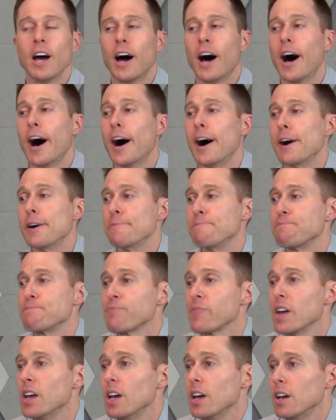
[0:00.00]
Um,
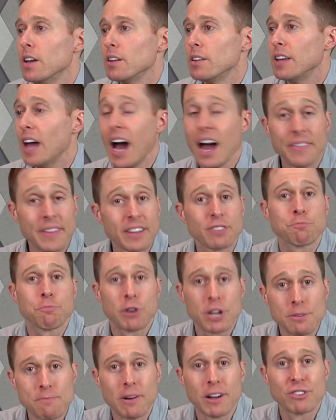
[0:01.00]
yeah, that's
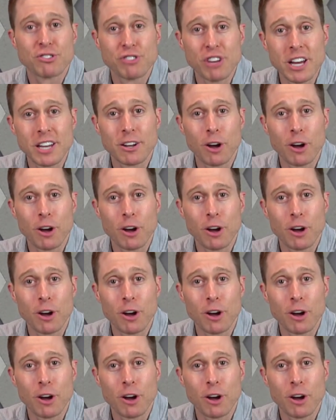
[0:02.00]
pretty much it.